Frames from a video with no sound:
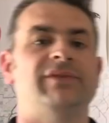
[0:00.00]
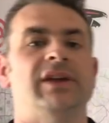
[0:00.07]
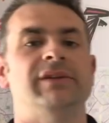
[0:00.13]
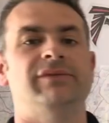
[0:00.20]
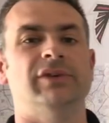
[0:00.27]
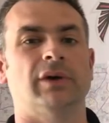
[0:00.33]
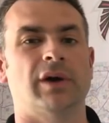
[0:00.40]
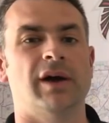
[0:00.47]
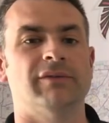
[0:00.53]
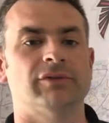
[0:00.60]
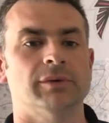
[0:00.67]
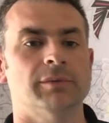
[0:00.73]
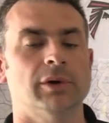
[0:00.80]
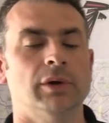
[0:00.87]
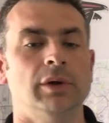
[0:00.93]
if they'd feel
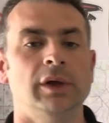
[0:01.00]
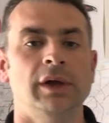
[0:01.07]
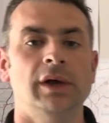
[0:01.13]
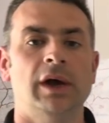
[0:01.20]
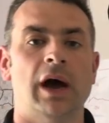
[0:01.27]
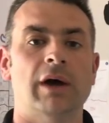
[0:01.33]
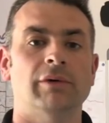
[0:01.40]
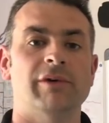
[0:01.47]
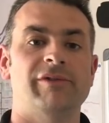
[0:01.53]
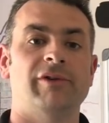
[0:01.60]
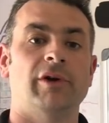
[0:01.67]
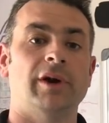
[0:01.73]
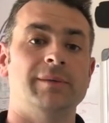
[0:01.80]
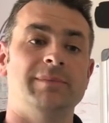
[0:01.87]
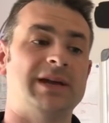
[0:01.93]
comfortable
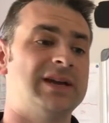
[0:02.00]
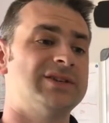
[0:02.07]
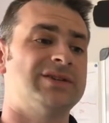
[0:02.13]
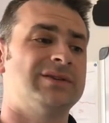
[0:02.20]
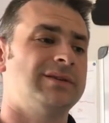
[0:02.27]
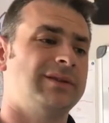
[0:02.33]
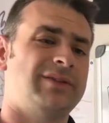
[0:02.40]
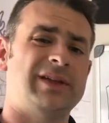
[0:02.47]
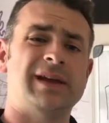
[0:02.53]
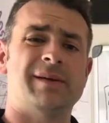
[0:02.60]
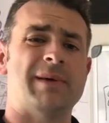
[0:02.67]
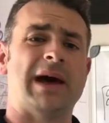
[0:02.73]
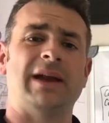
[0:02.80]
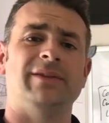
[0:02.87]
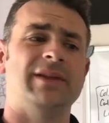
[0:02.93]
referring. Because think
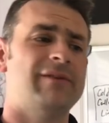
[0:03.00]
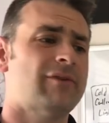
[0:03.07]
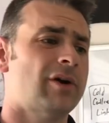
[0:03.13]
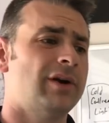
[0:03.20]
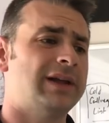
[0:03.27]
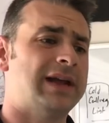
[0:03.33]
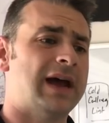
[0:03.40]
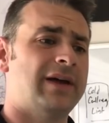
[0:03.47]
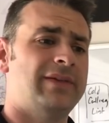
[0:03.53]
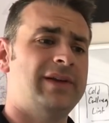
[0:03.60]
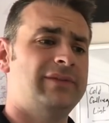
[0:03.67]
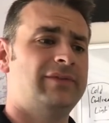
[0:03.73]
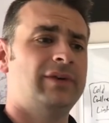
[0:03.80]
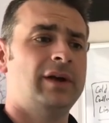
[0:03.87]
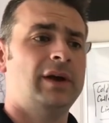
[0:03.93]
about
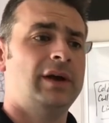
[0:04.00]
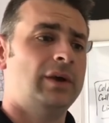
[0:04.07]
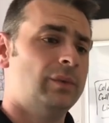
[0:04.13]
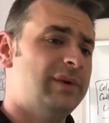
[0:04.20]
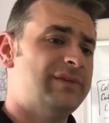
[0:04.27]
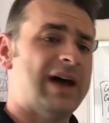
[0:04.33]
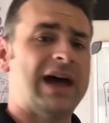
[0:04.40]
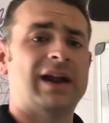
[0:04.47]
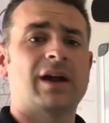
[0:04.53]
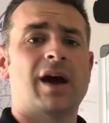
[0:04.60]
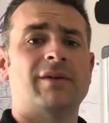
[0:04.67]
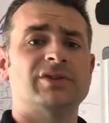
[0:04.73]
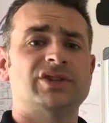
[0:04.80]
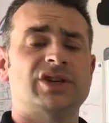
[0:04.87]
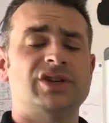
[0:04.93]
it, we've had a
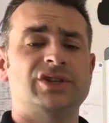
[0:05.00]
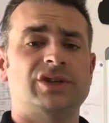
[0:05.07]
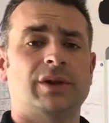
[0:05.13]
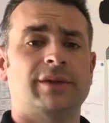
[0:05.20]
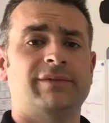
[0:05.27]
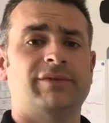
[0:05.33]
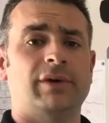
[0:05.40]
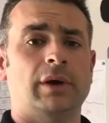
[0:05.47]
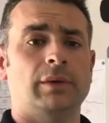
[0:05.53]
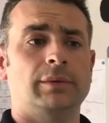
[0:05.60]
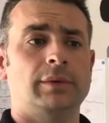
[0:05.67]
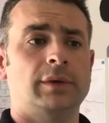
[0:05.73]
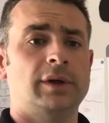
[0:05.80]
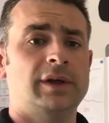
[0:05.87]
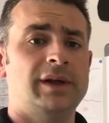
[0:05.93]
conversation on the
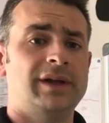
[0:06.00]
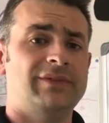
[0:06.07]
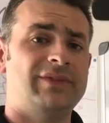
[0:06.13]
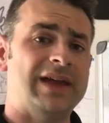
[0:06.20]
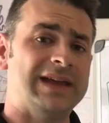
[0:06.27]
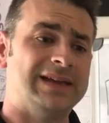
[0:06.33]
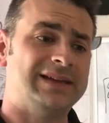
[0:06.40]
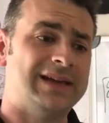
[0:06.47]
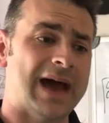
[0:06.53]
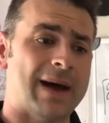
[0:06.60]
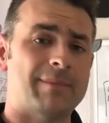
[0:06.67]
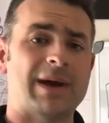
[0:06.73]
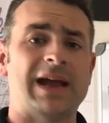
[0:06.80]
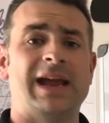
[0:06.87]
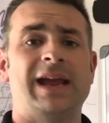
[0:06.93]
phone. They
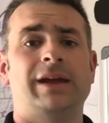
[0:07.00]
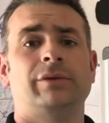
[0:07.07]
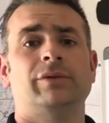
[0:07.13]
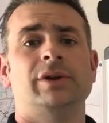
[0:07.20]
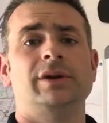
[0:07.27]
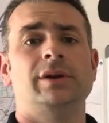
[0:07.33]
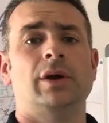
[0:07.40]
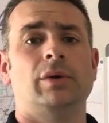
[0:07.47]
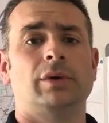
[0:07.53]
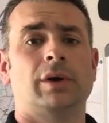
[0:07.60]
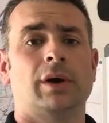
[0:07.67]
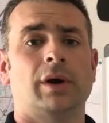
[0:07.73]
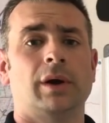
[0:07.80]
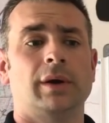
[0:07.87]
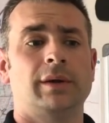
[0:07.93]
got my handwritten note
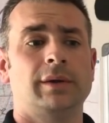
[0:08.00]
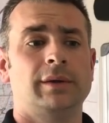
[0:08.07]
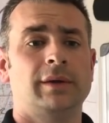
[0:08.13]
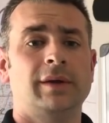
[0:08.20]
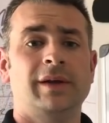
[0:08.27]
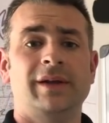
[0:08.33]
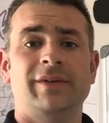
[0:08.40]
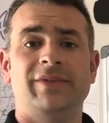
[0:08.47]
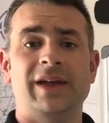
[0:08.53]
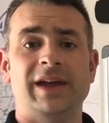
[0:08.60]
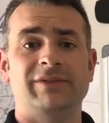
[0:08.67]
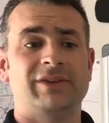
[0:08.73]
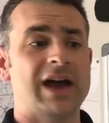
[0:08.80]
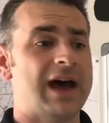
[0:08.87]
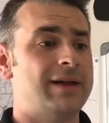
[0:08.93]
card.
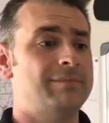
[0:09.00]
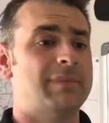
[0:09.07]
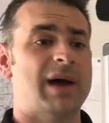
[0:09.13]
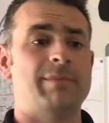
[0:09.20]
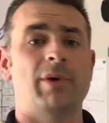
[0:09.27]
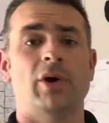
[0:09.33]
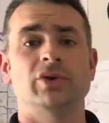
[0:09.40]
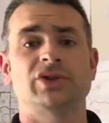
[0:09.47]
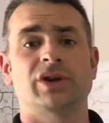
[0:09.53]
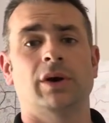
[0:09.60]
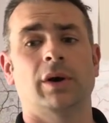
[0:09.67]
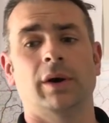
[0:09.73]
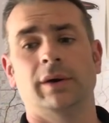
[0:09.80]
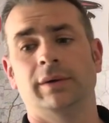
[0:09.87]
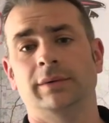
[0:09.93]
They've gotten my
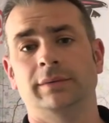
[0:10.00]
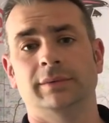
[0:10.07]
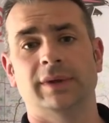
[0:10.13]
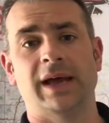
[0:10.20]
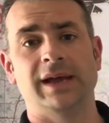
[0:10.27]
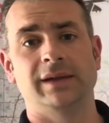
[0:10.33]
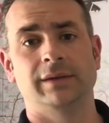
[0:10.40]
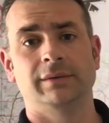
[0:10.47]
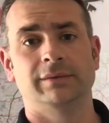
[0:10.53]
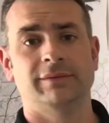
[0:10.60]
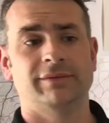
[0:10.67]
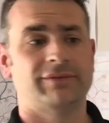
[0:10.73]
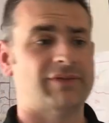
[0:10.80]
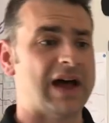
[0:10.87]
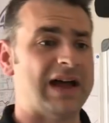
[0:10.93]
postcard like
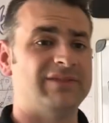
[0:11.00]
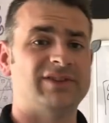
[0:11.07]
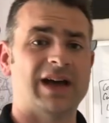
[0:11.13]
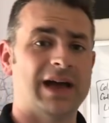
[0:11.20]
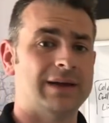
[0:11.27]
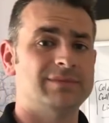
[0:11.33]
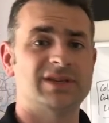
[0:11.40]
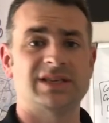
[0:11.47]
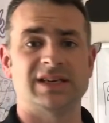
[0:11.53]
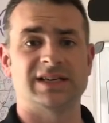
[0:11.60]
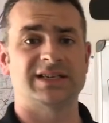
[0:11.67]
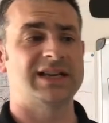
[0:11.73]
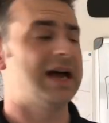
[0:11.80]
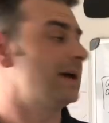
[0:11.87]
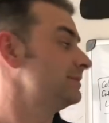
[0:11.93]
5 times,
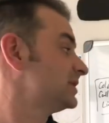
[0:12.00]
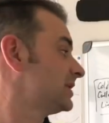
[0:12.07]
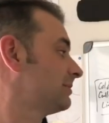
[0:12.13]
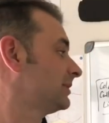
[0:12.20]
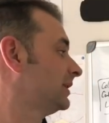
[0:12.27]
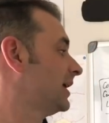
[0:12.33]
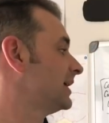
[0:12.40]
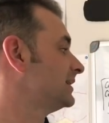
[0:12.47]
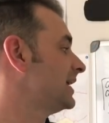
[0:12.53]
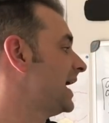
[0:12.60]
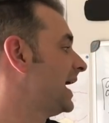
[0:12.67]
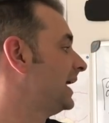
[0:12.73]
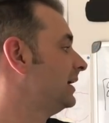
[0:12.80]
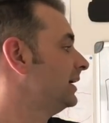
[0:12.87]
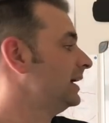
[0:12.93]
6 times, something like
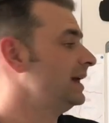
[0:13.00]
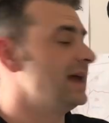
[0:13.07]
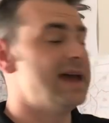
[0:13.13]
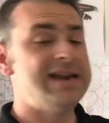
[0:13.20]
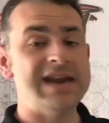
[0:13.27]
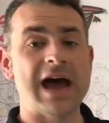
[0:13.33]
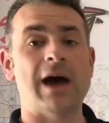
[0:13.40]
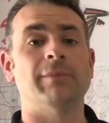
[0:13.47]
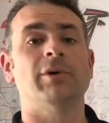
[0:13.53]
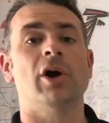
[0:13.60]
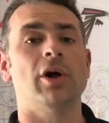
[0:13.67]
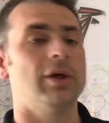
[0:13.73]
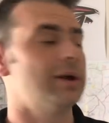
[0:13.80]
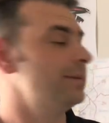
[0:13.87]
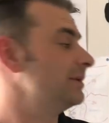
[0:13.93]
that. And now I'm
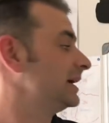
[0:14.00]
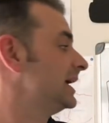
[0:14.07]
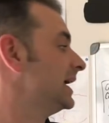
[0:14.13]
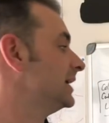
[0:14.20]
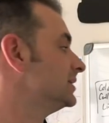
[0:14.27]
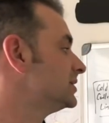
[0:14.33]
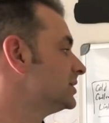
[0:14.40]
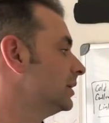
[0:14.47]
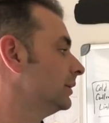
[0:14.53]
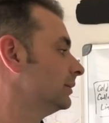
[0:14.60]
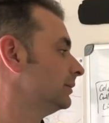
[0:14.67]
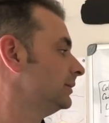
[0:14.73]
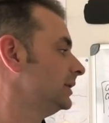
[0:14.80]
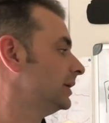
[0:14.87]
calling them again. So,